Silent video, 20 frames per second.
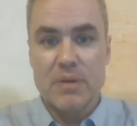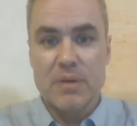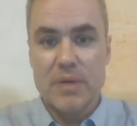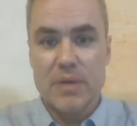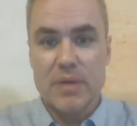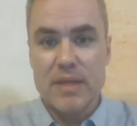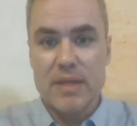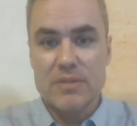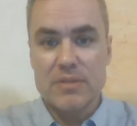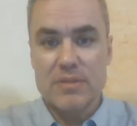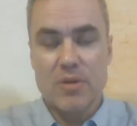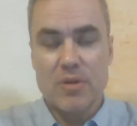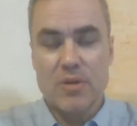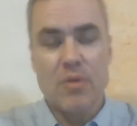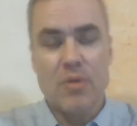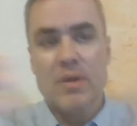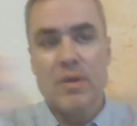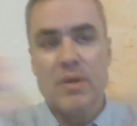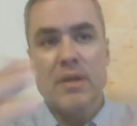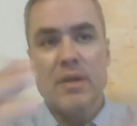Okay,
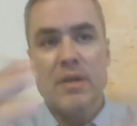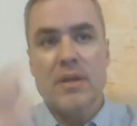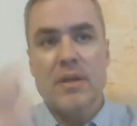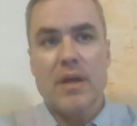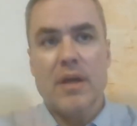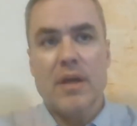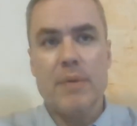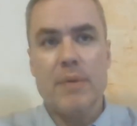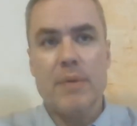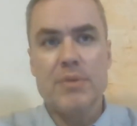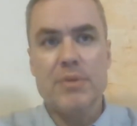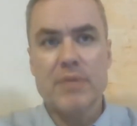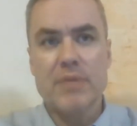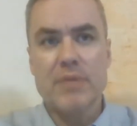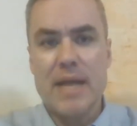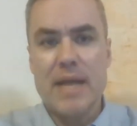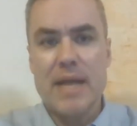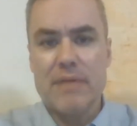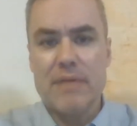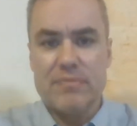so I mean, you
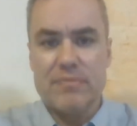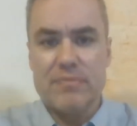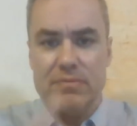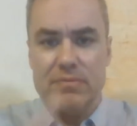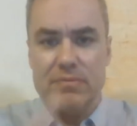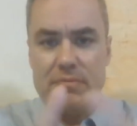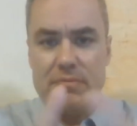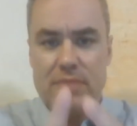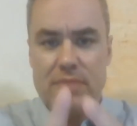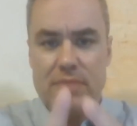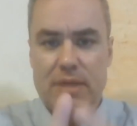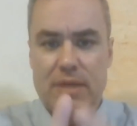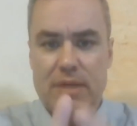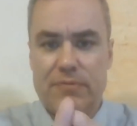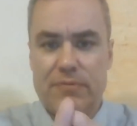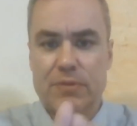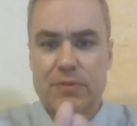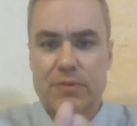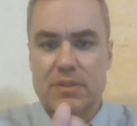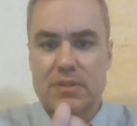could have
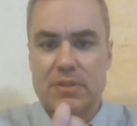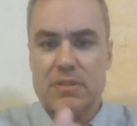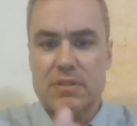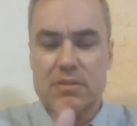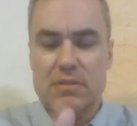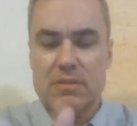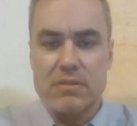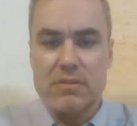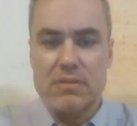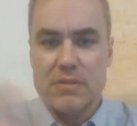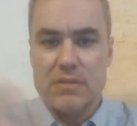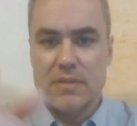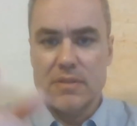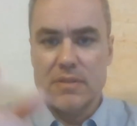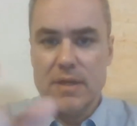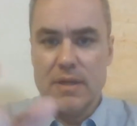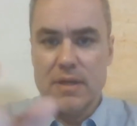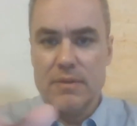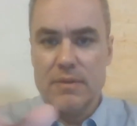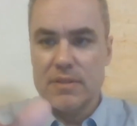a foot that's,
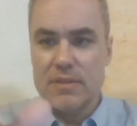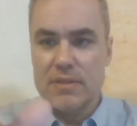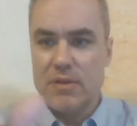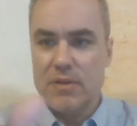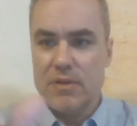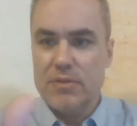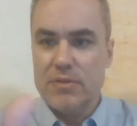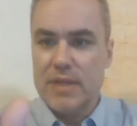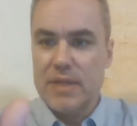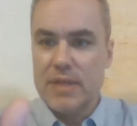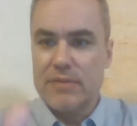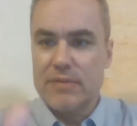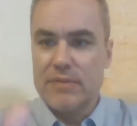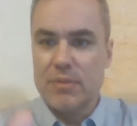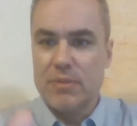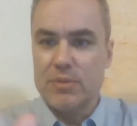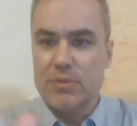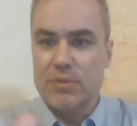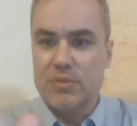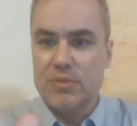uh, you know, you could have
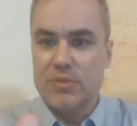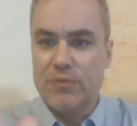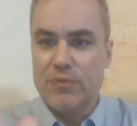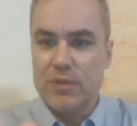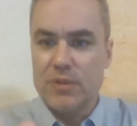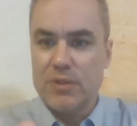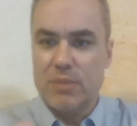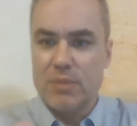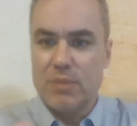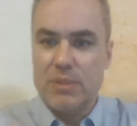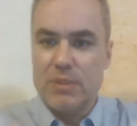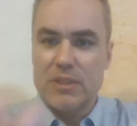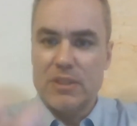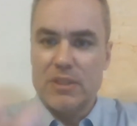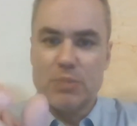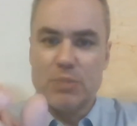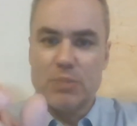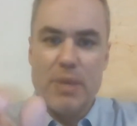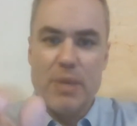someone's foot to be this